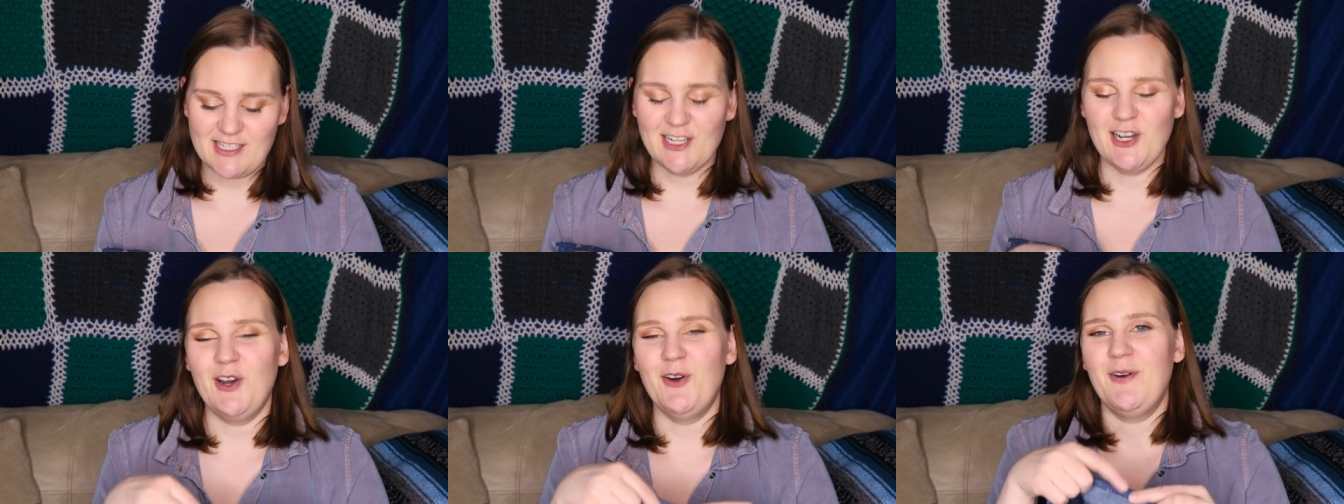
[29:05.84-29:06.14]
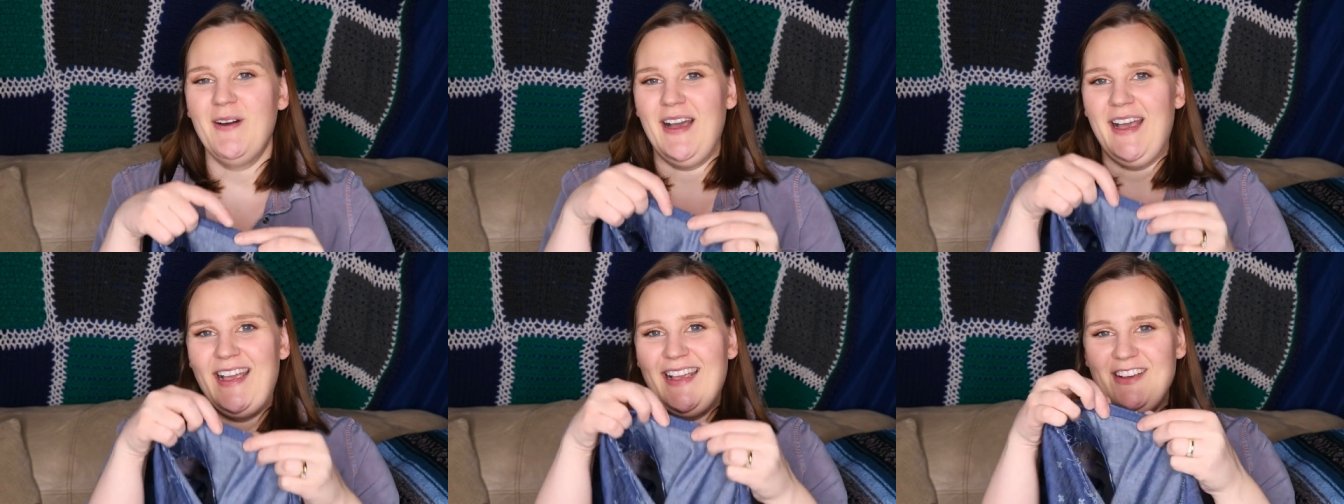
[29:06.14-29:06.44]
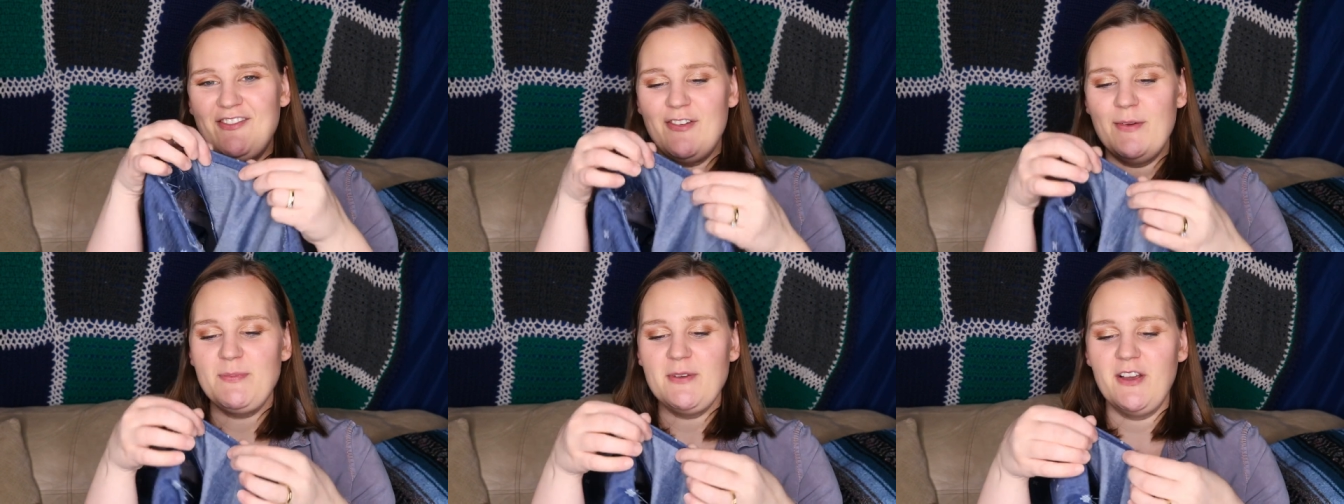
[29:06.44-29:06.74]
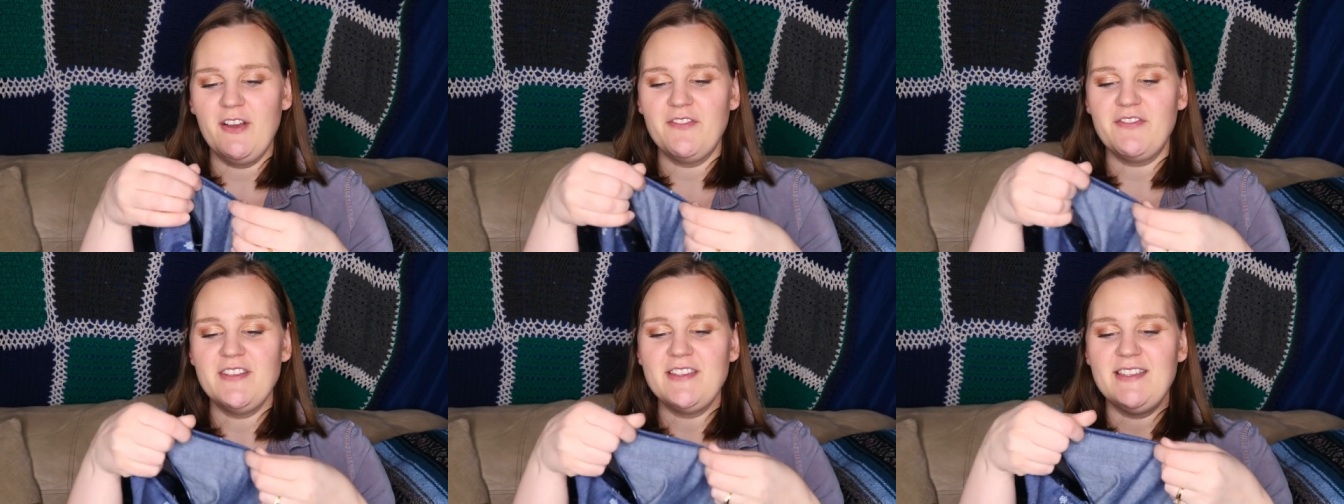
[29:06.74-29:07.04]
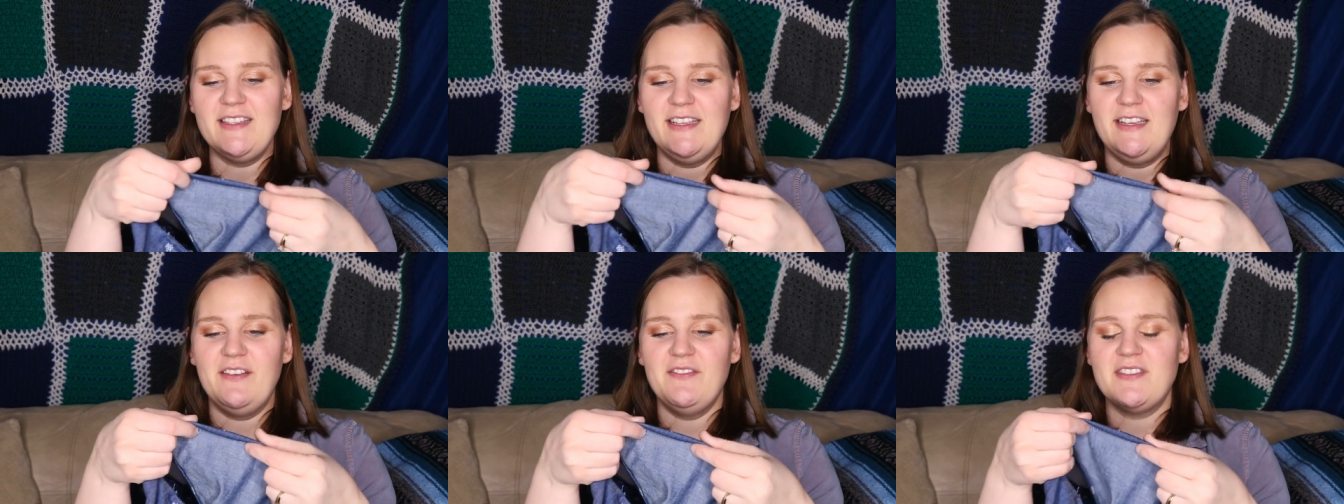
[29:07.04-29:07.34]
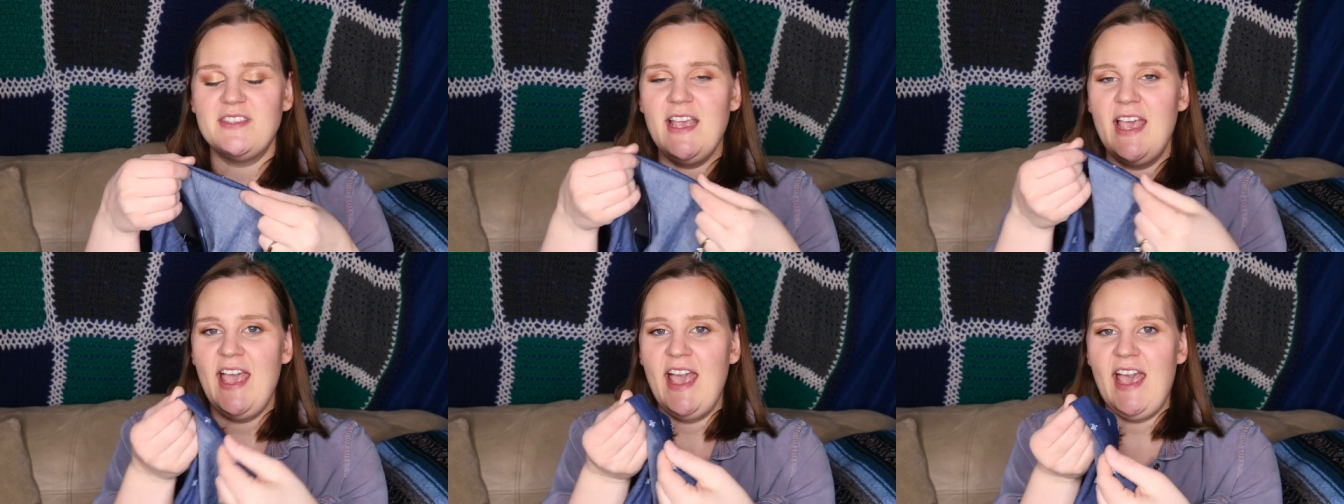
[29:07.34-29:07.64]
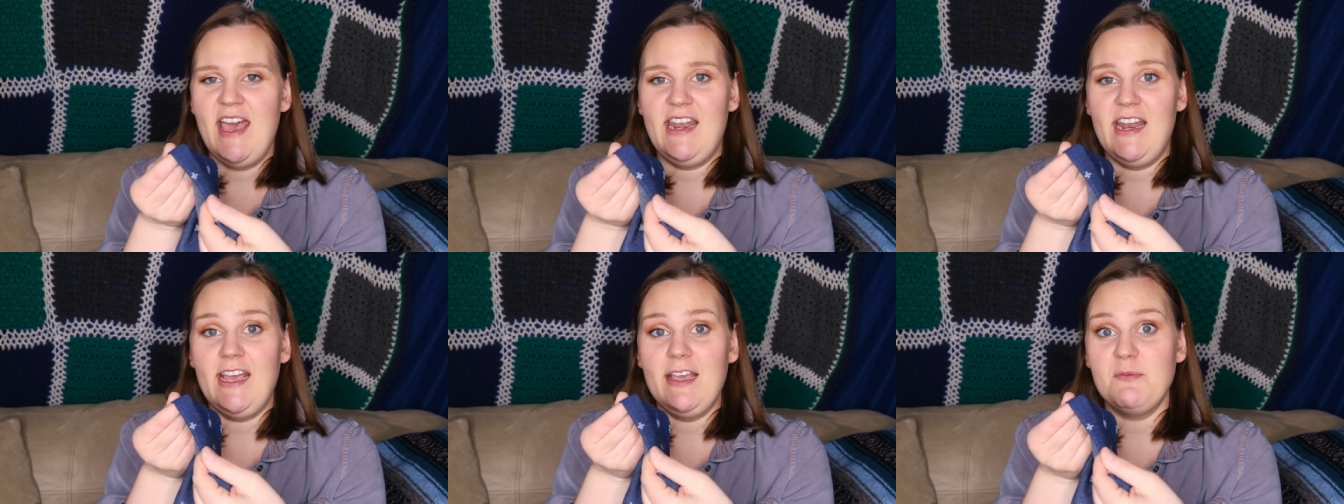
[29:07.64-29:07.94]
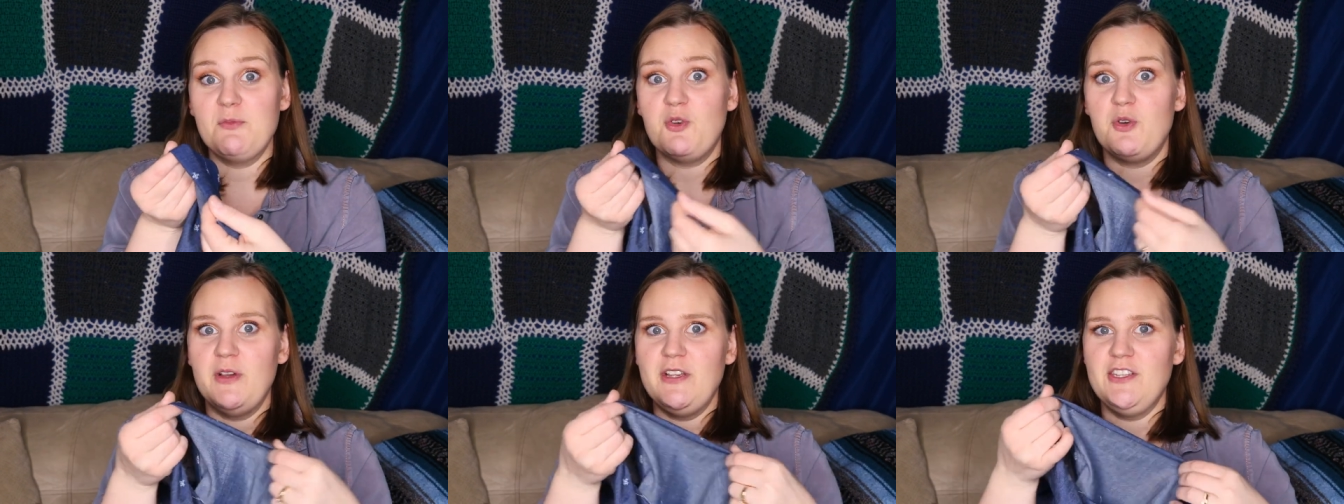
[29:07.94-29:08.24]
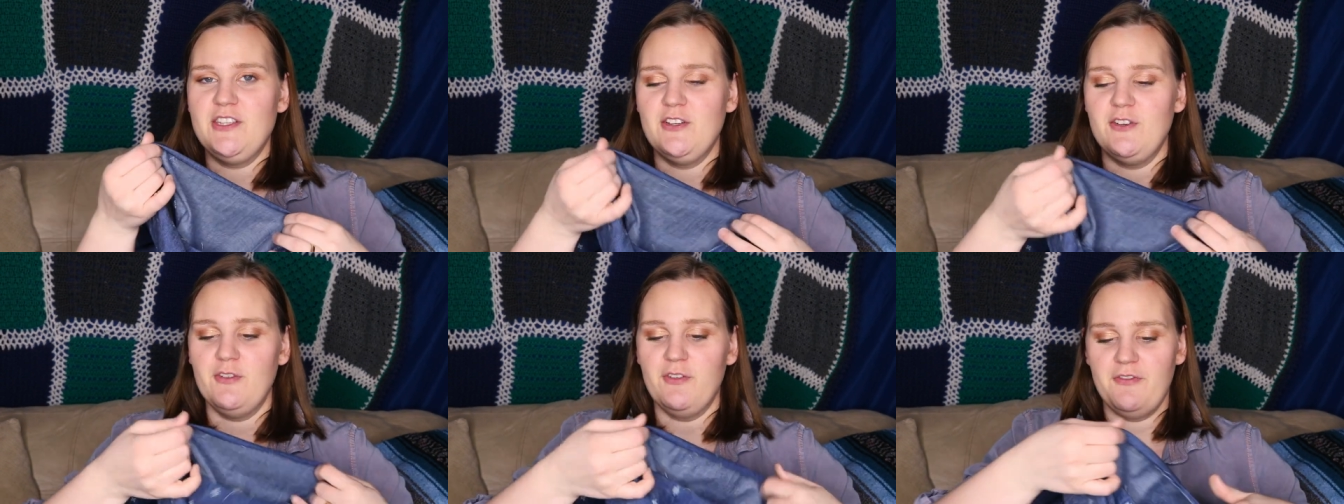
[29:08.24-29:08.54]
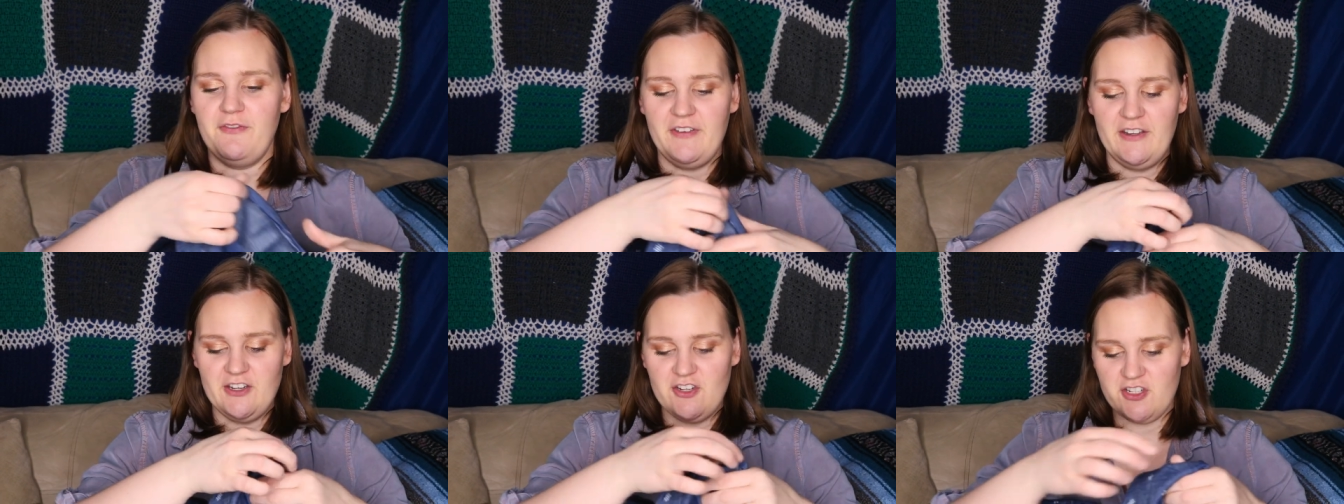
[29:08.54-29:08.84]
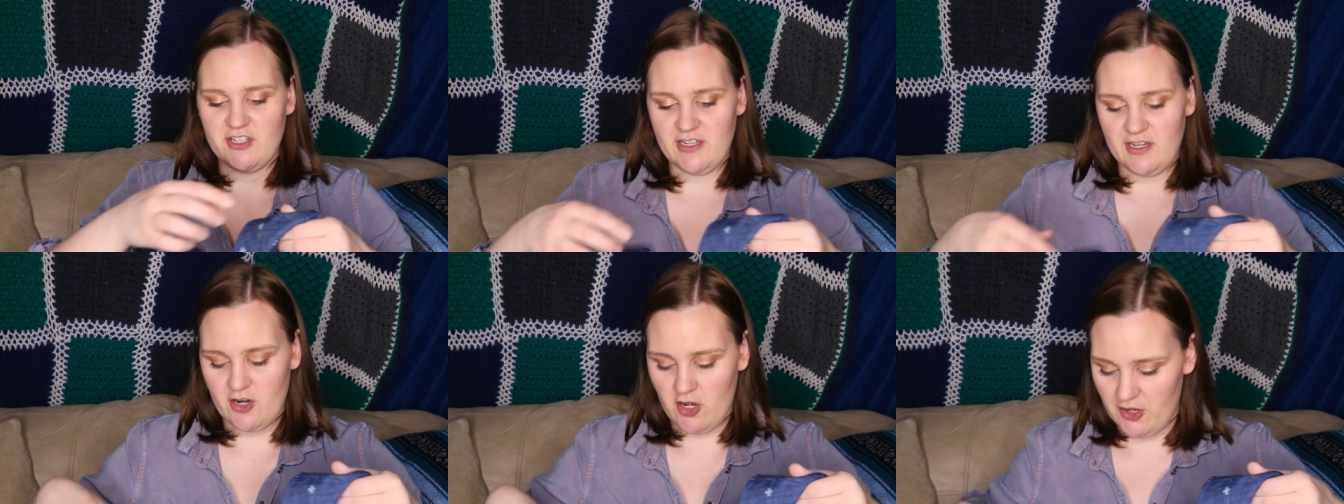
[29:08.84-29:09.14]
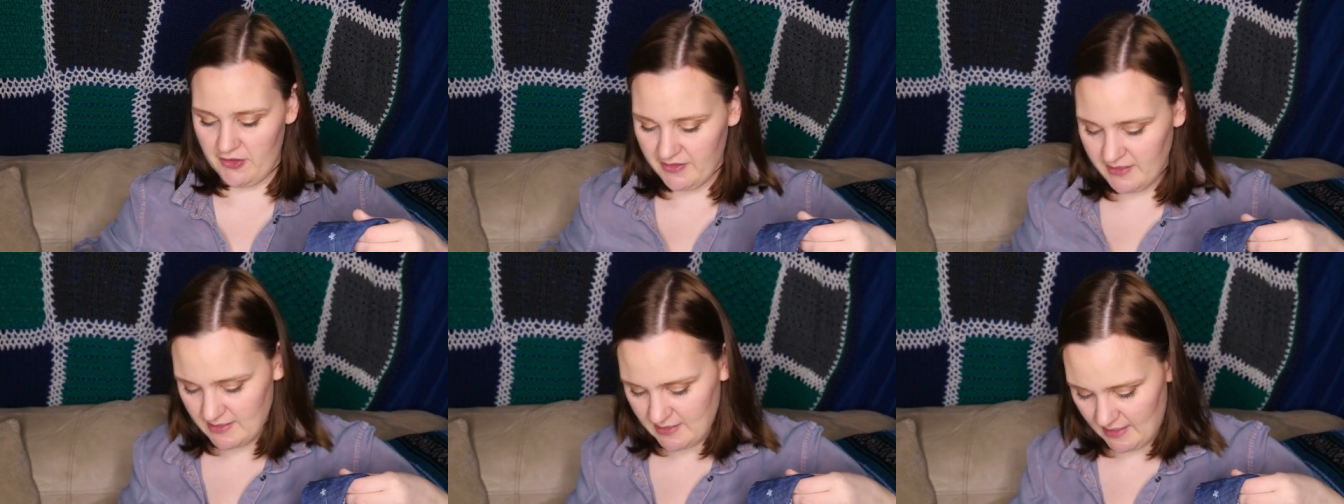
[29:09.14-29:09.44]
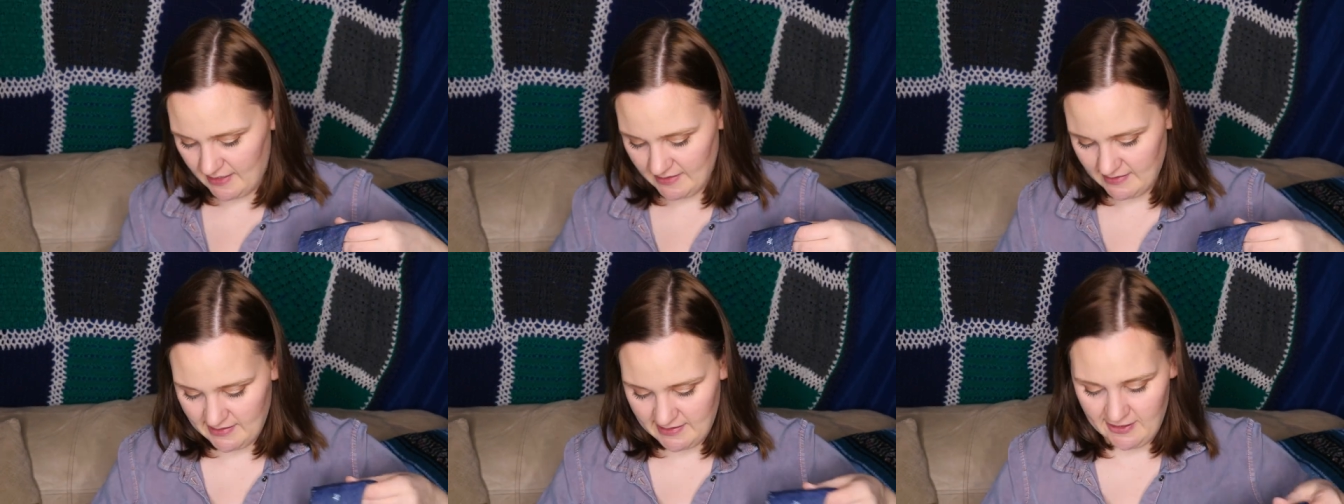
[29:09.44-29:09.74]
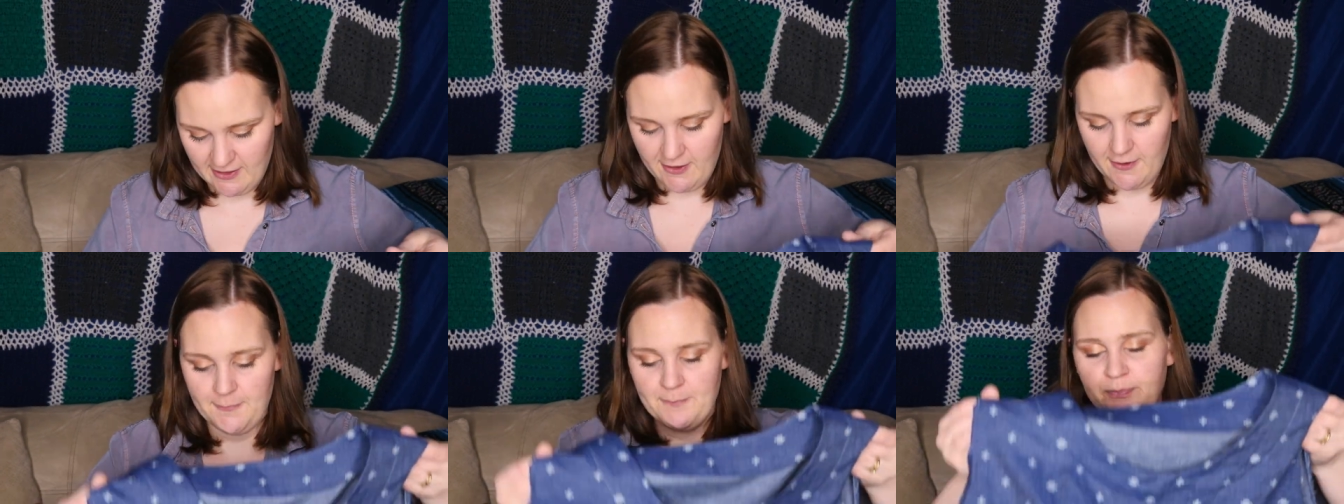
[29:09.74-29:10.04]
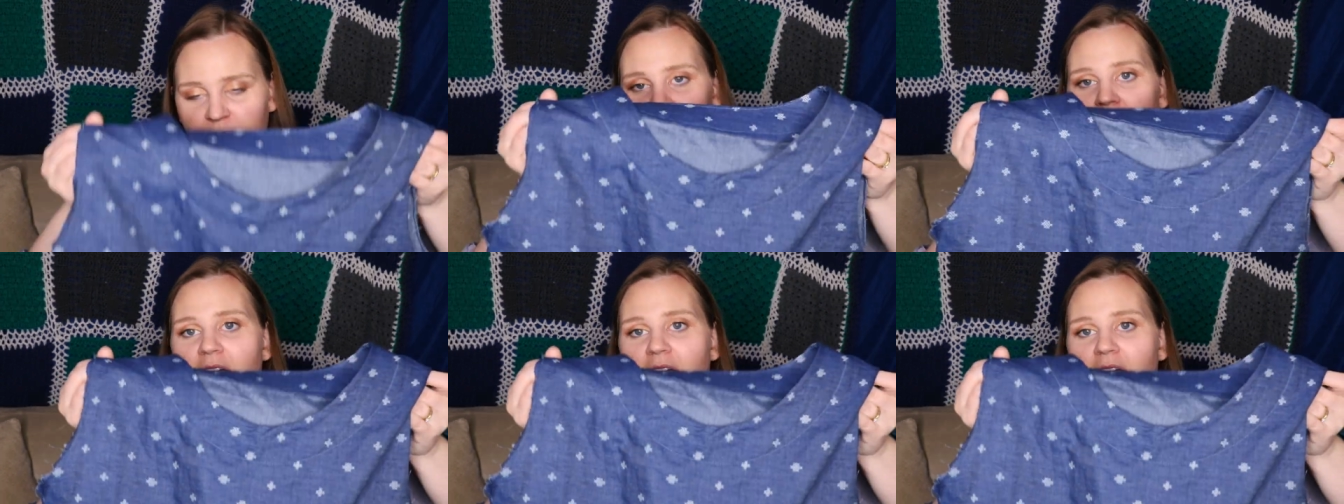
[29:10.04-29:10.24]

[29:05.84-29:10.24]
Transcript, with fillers: So I ripped off the sleeves and I am going to finish it on the sides here.